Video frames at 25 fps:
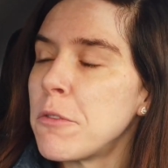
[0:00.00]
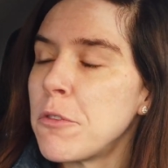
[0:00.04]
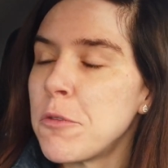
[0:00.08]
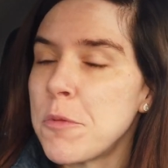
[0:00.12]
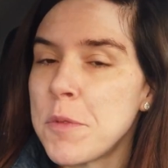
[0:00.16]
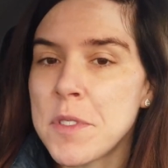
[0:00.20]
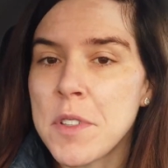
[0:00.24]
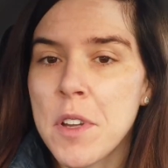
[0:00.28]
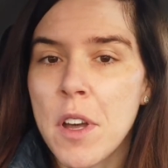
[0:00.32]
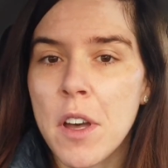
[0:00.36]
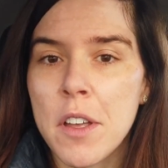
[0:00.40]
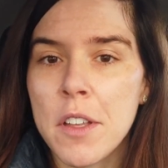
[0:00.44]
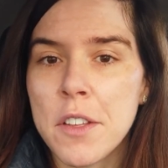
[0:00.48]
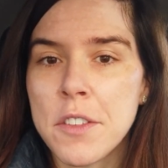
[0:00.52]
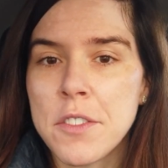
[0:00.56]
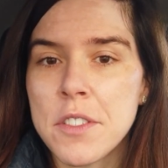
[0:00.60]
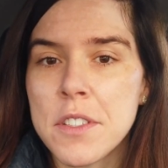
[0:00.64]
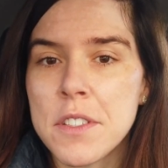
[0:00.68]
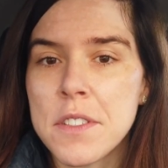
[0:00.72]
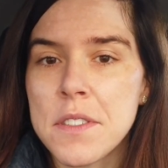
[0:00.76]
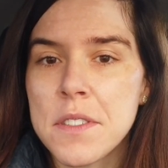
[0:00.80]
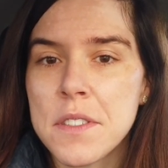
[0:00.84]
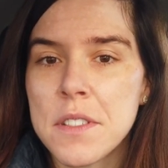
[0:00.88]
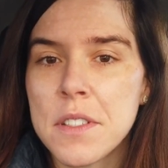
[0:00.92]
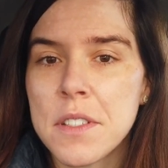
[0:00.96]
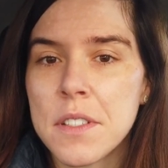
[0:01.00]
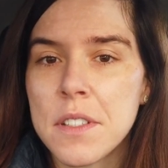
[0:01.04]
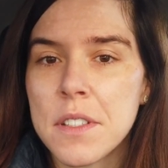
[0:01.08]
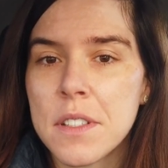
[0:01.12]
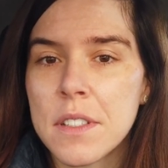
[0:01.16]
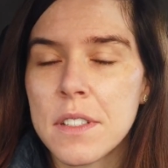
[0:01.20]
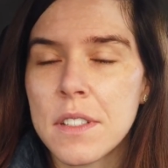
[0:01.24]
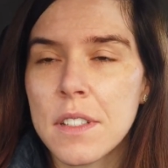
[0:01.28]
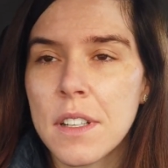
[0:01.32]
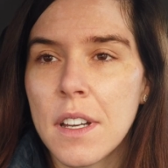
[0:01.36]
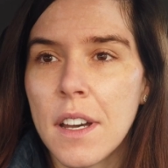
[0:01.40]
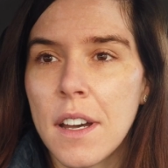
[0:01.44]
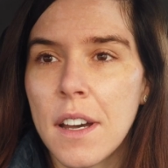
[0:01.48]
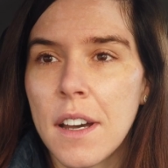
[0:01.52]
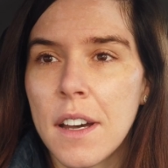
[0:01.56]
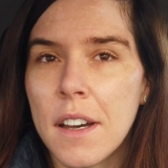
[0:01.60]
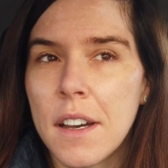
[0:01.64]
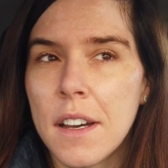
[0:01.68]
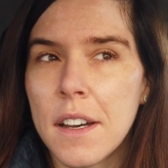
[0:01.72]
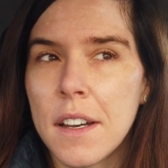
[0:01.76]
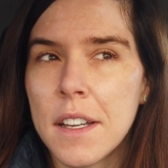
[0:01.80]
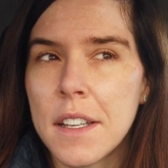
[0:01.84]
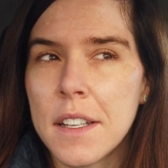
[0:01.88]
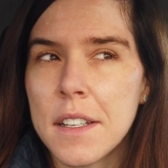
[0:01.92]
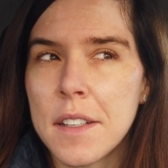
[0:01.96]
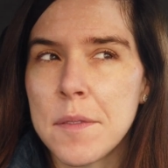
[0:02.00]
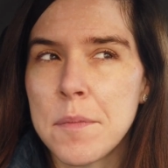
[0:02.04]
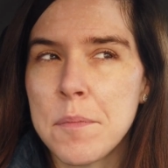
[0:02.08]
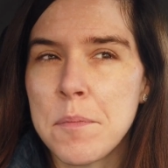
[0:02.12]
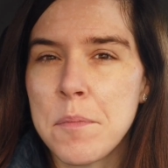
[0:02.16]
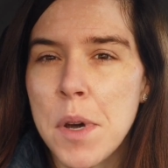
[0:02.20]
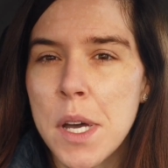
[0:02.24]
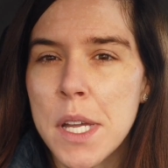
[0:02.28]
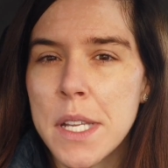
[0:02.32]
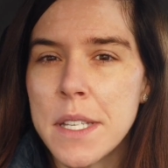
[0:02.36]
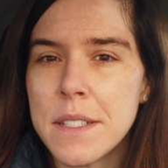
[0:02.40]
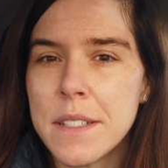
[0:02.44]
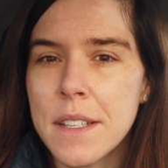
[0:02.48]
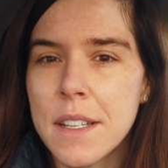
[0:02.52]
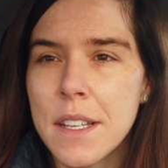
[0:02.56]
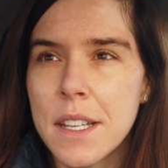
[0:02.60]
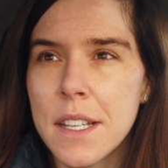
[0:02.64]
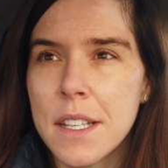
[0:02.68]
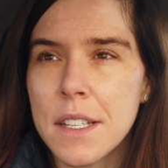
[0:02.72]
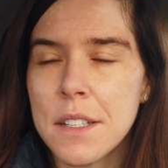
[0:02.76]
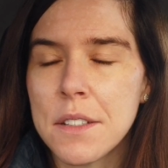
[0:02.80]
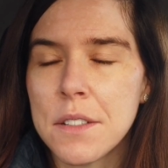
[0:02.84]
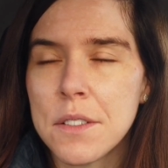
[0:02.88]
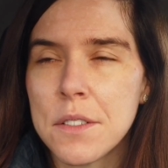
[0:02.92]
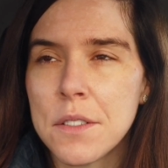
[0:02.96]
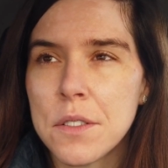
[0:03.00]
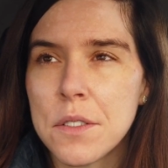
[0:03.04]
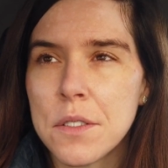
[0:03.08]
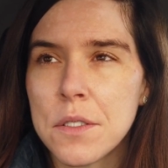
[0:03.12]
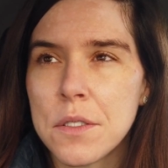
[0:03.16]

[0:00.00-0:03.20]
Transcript: rheumatologist on Monday,